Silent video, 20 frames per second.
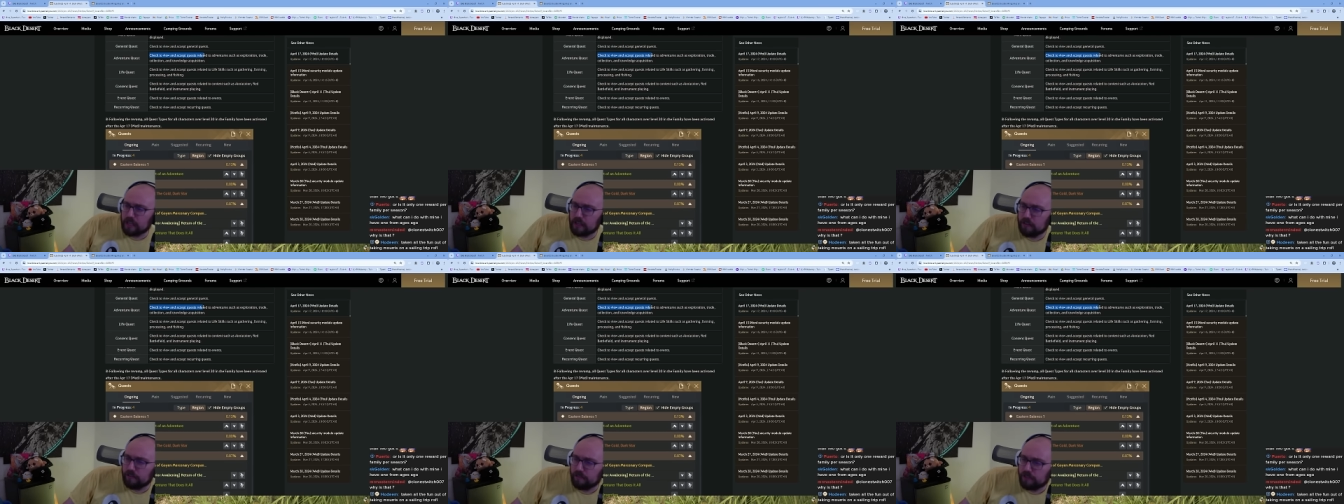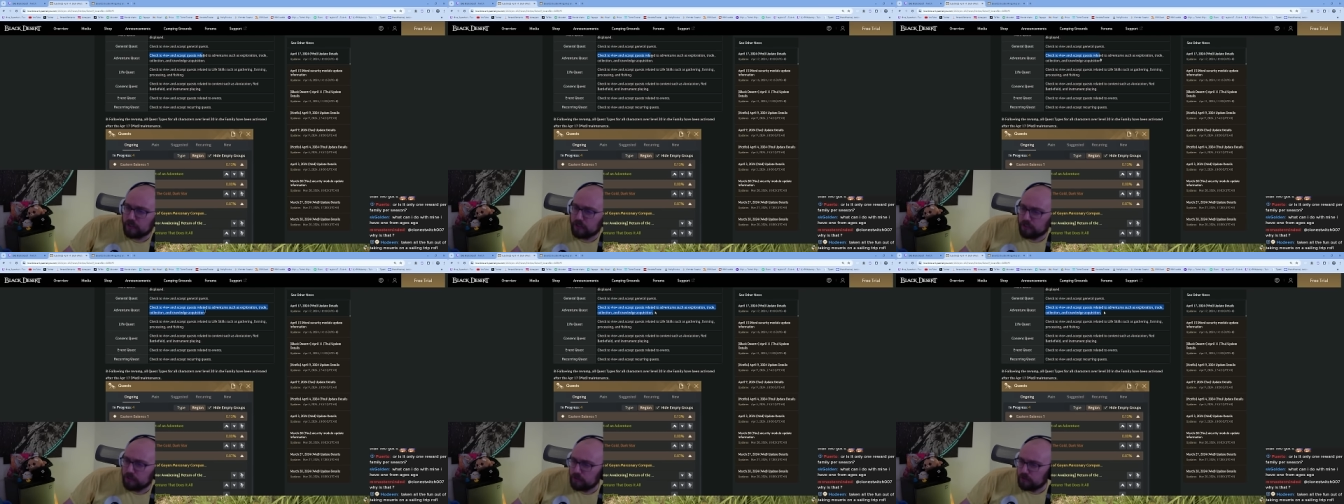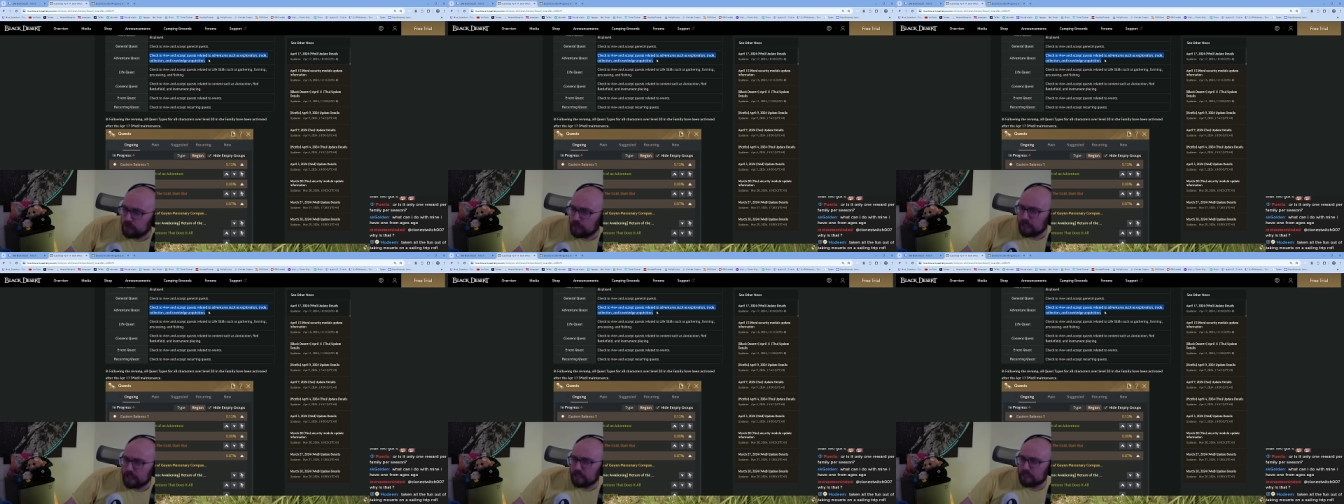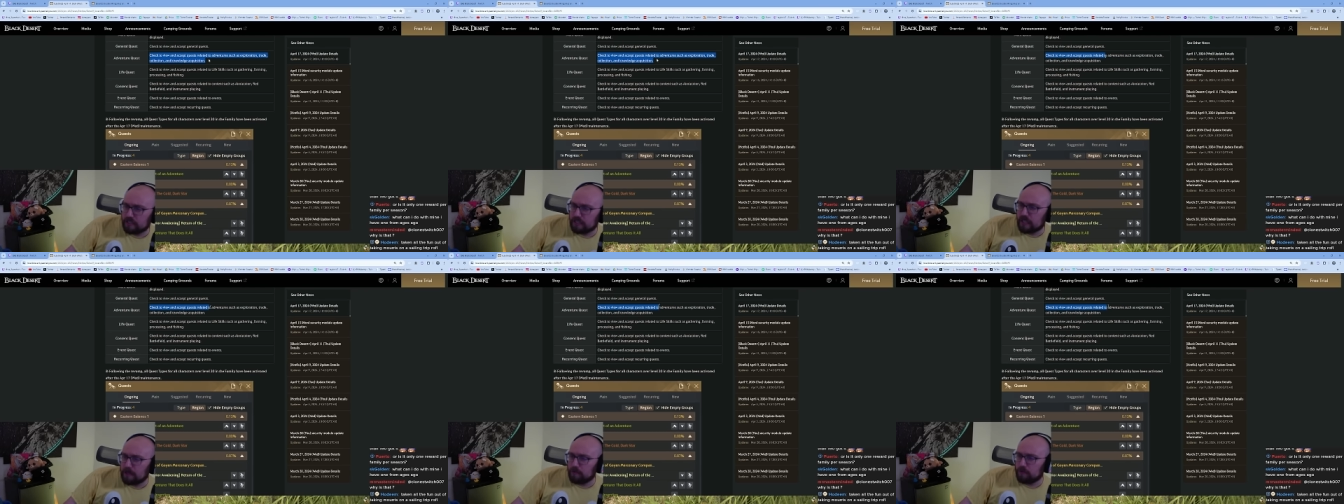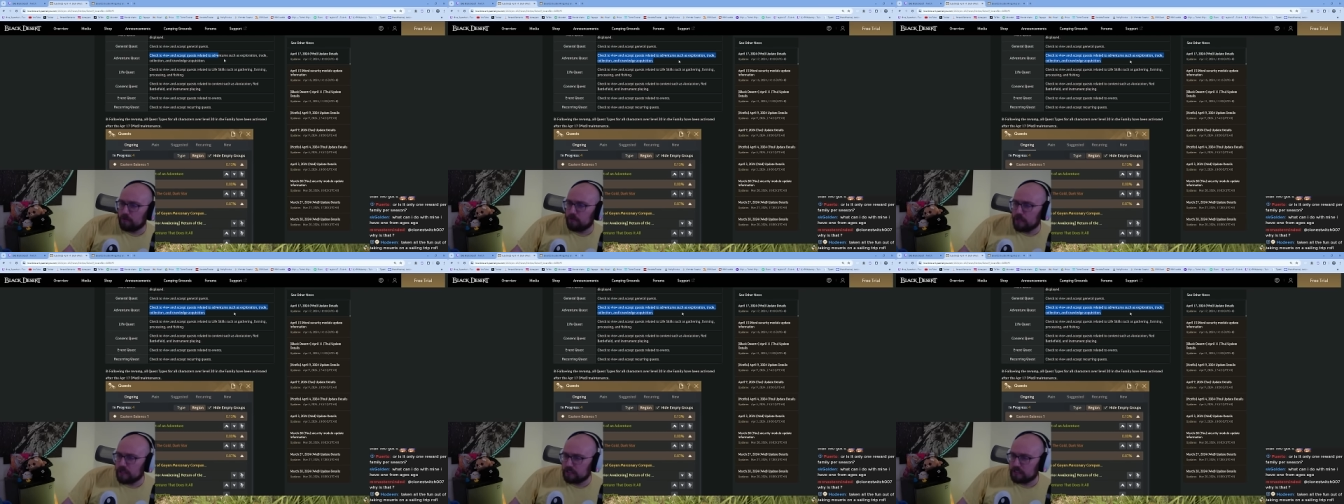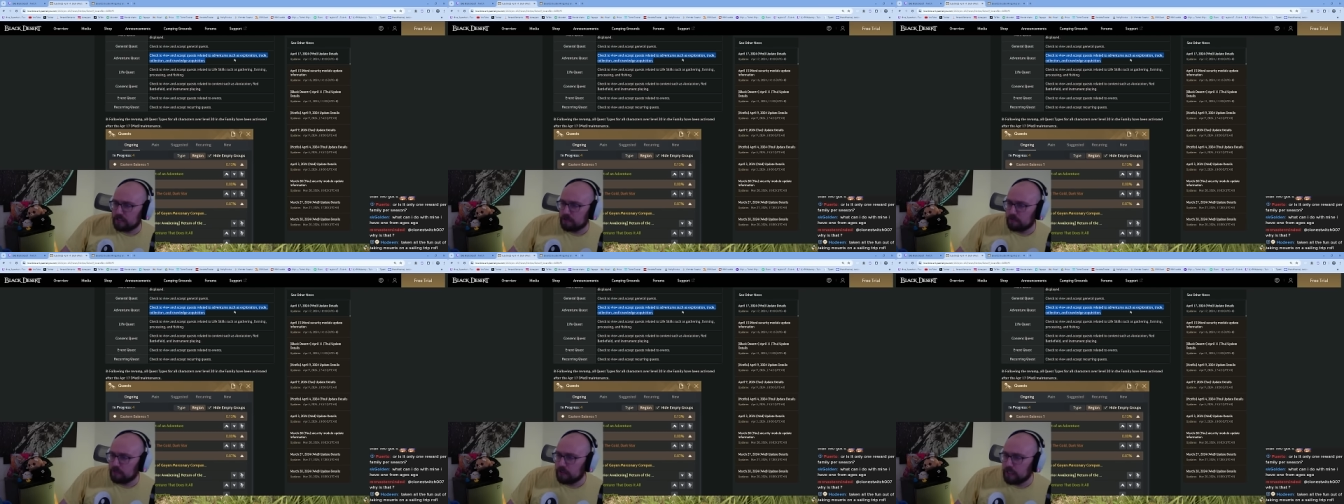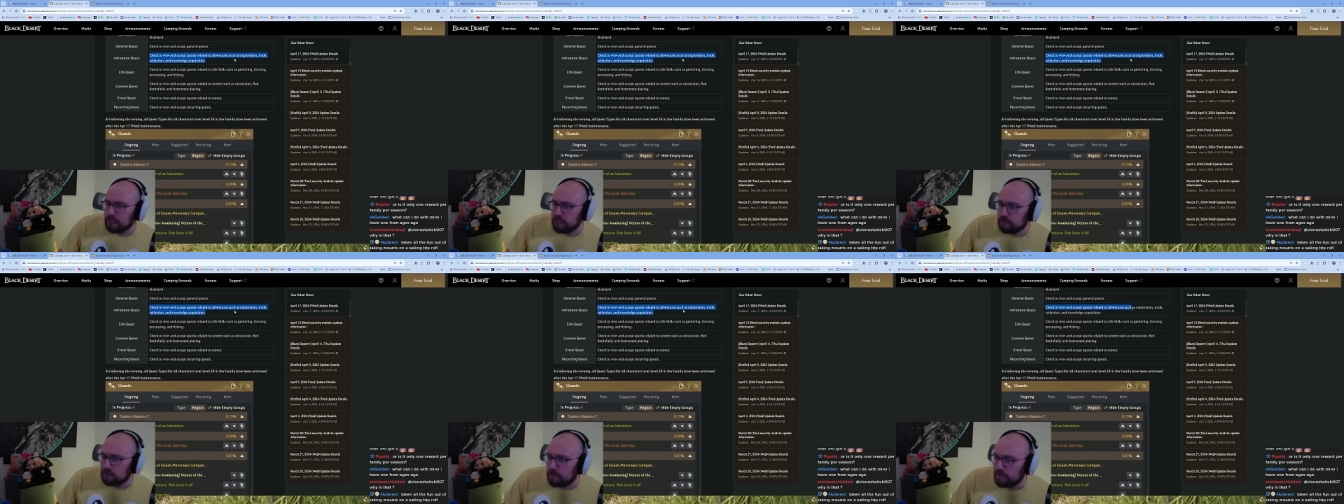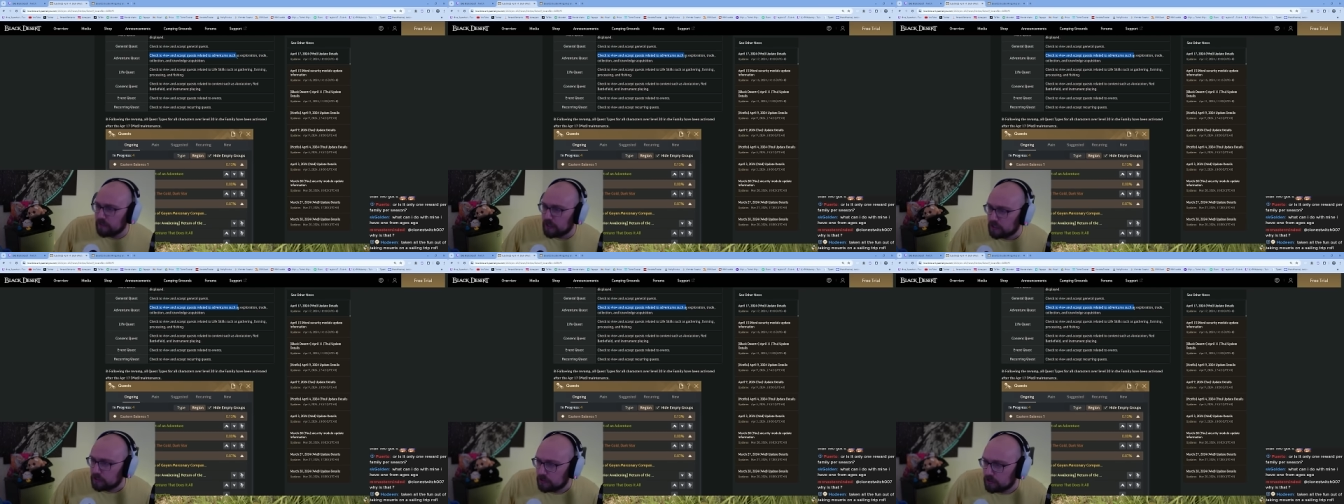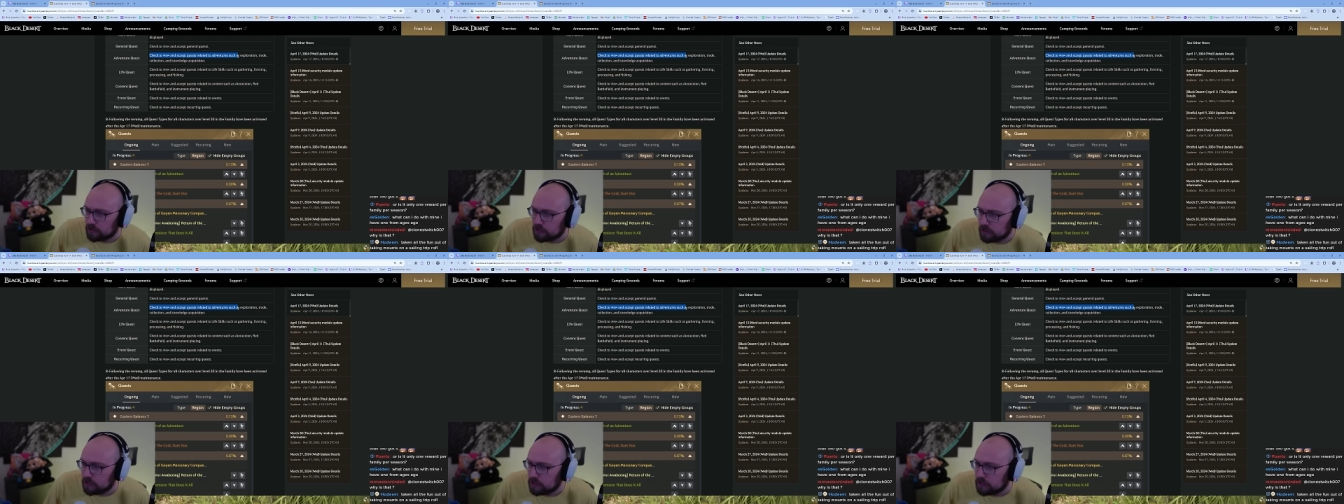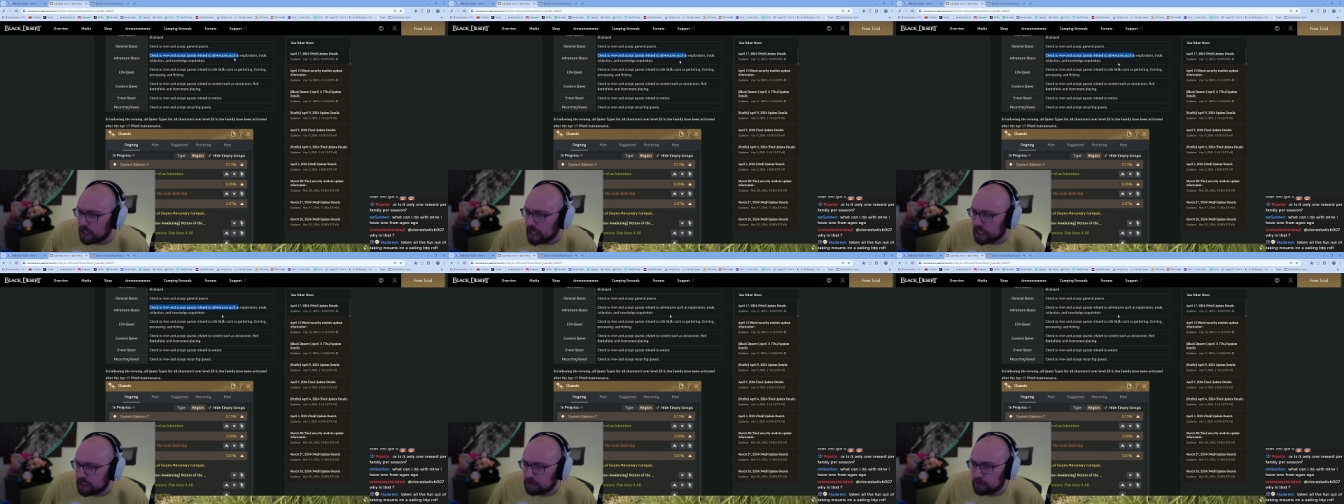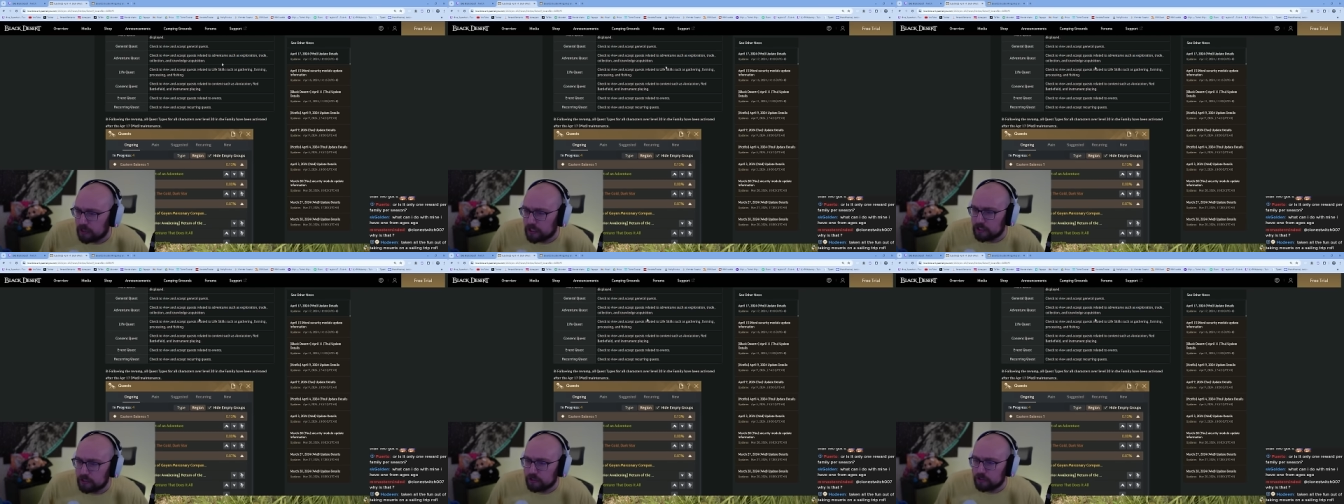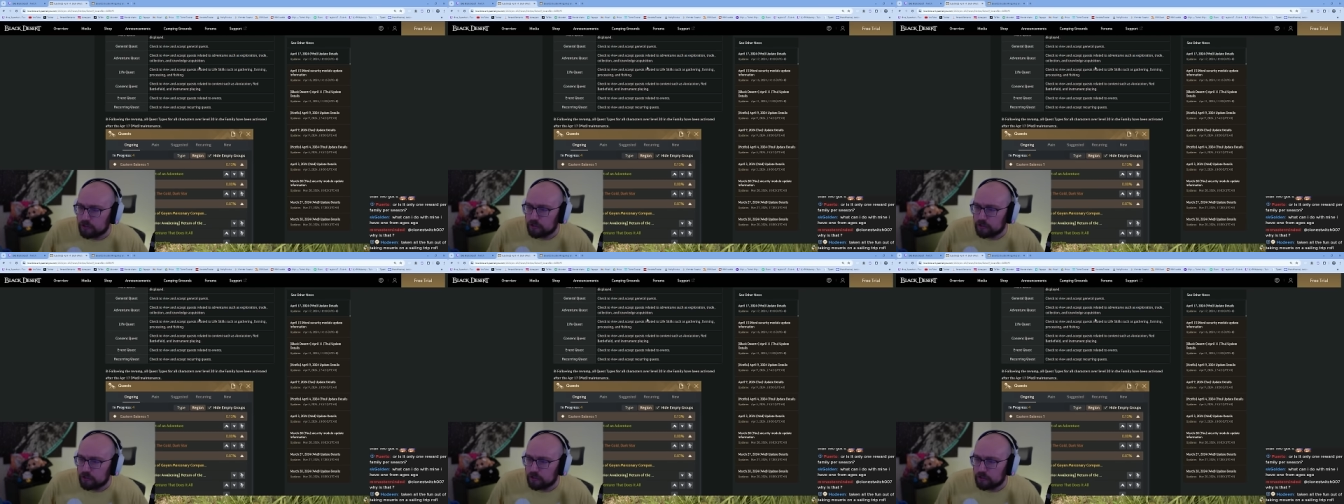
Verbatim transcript: and view and accept quests that relate to adventures such as exploration,